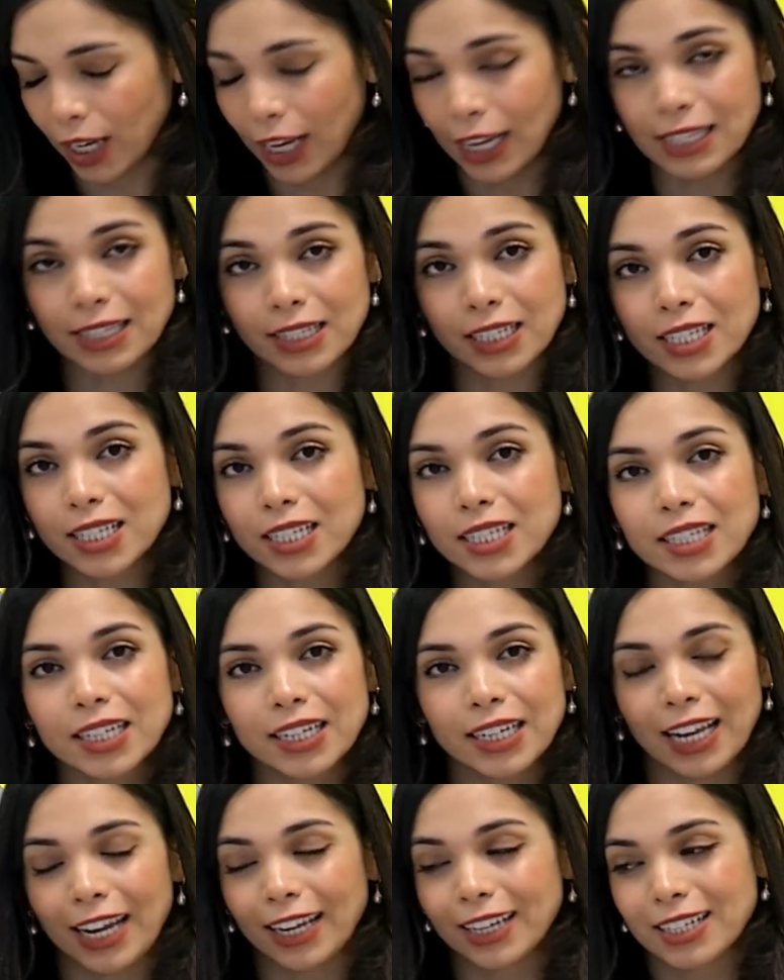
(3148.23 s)
It's not
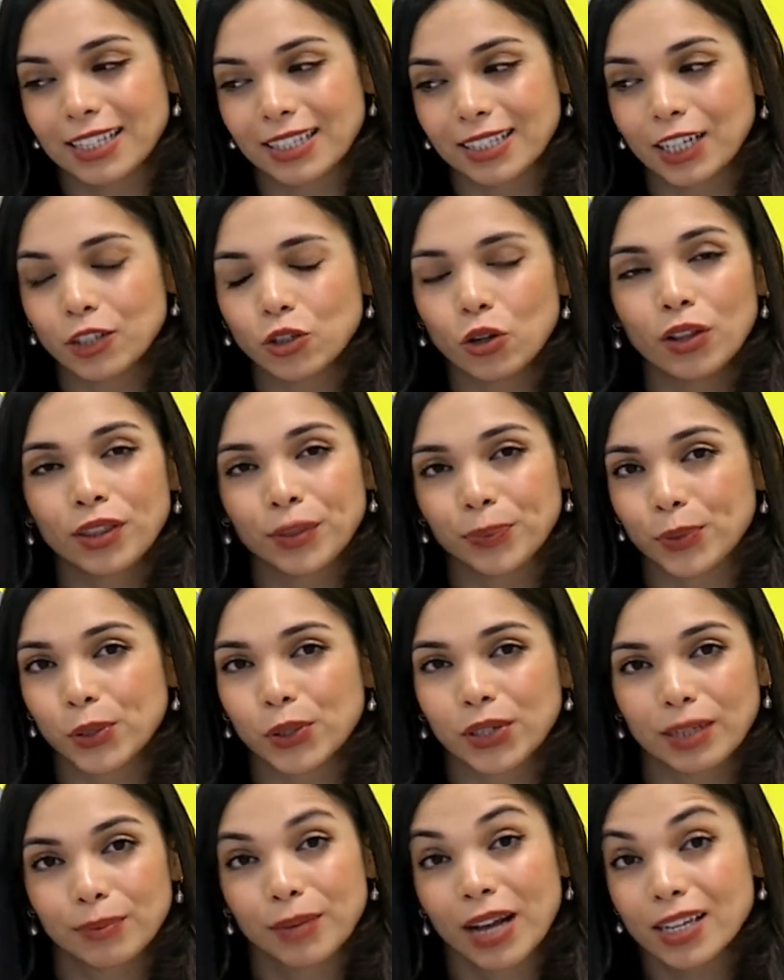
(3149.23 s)
necessarily like, it's not all the
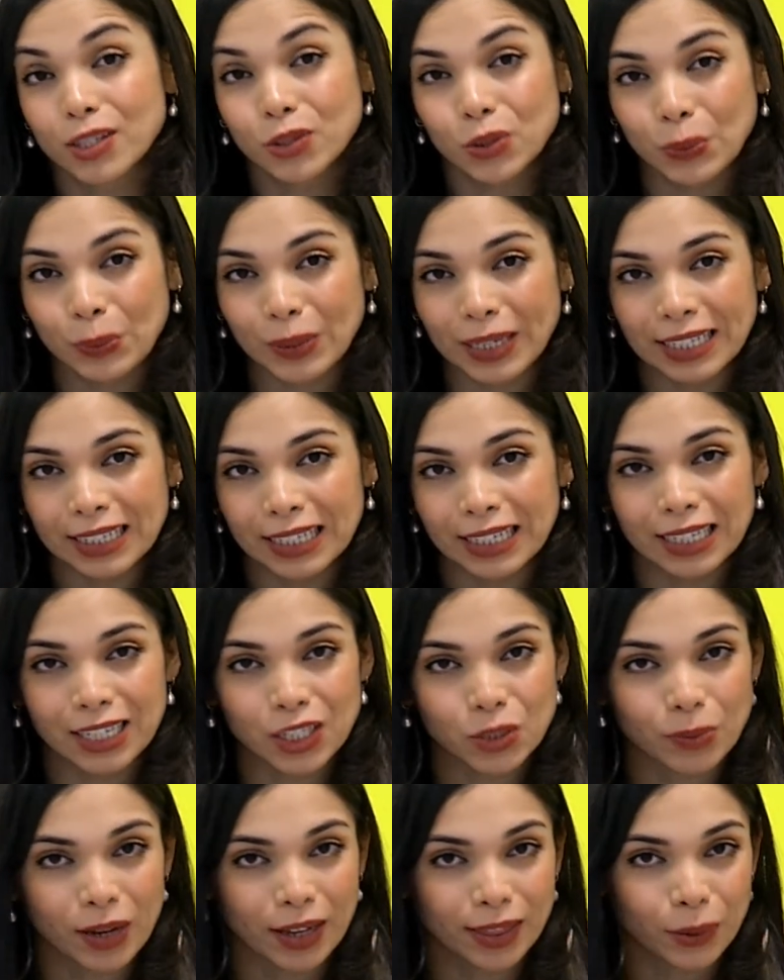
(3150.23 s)
program has to be in
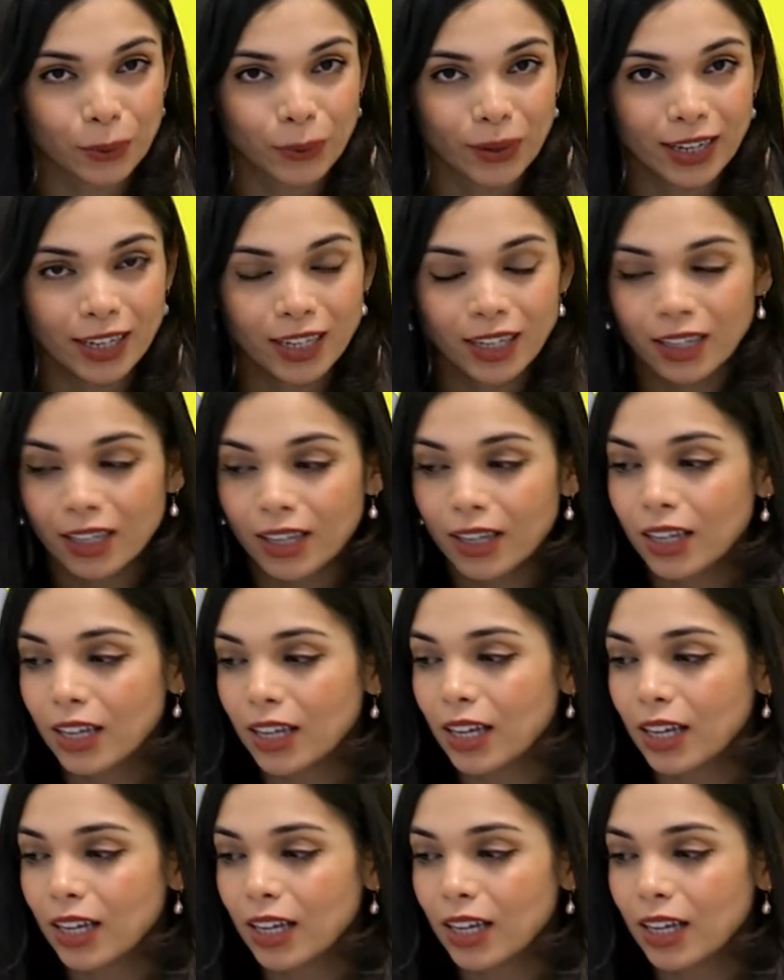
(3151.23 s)
English, by the way.